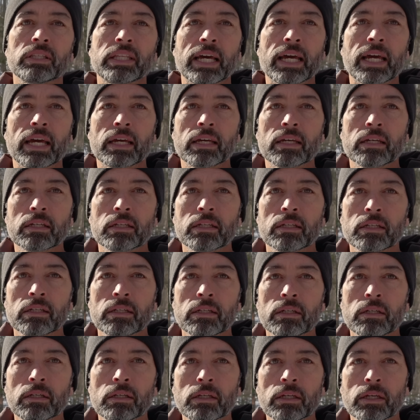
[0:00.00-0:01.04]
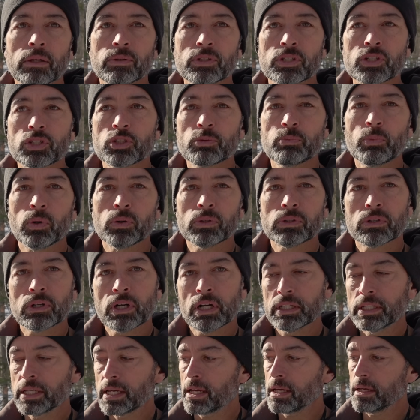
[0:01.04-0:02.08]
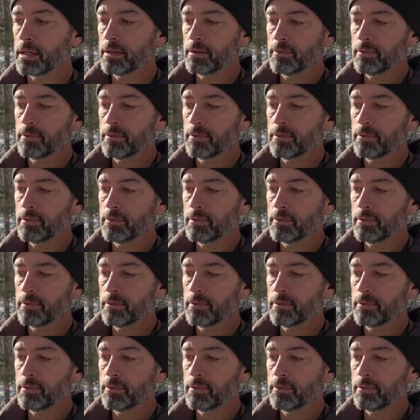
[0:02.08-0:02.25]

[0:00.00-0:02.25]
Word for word: day. It would just smolder all day.